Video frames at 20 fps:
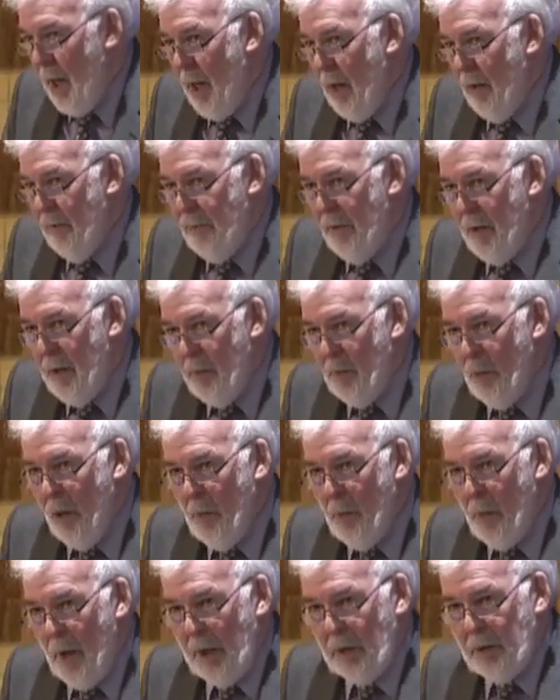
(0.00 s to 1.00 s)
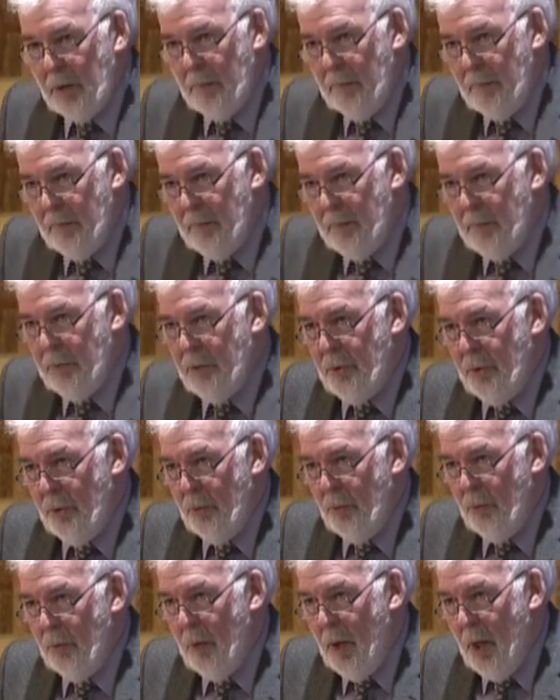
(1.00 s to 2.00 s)
a very warm welcome
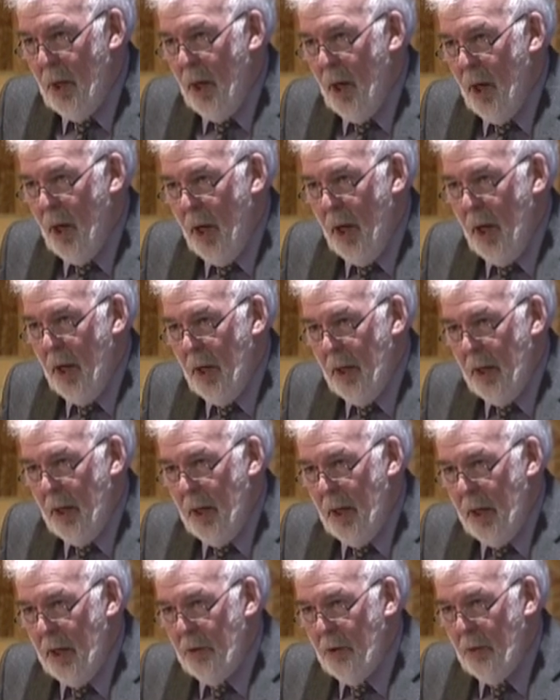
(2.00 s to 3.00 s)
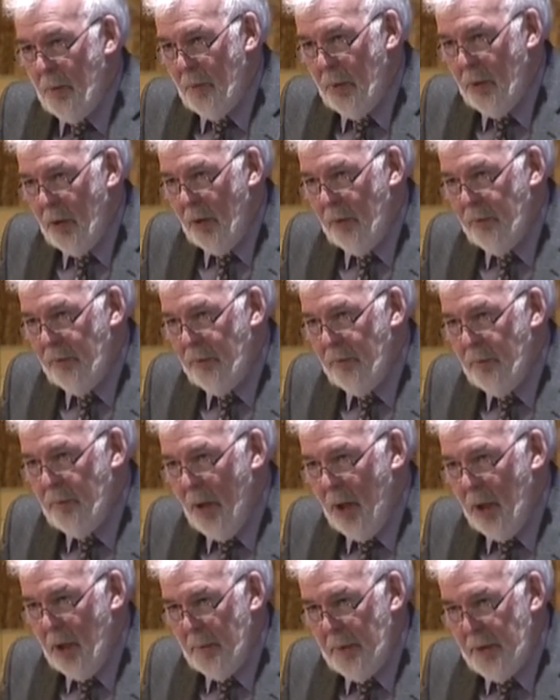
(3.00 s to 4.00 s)
to a number of
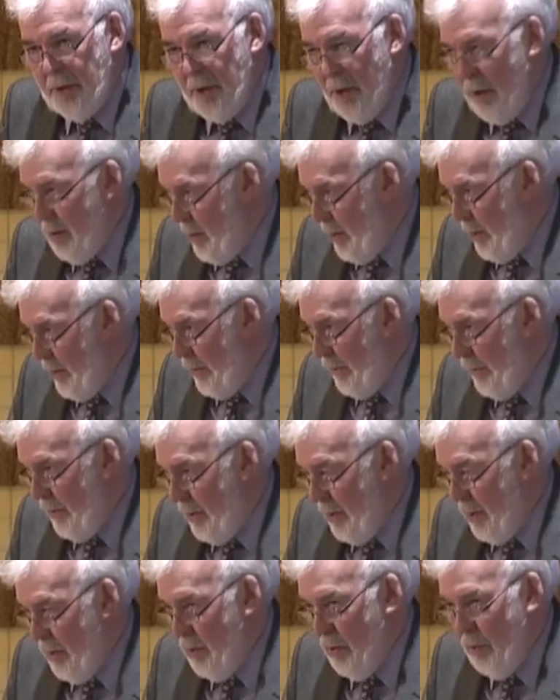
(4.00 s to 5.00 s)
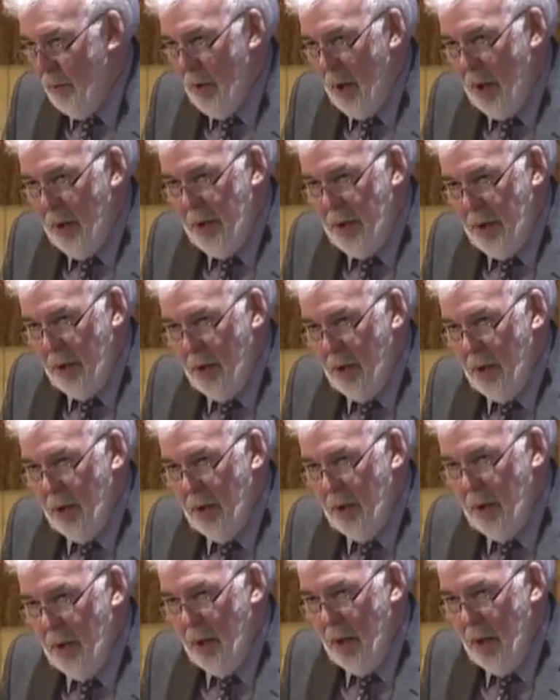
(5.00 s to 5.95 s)
parliamentarians who are here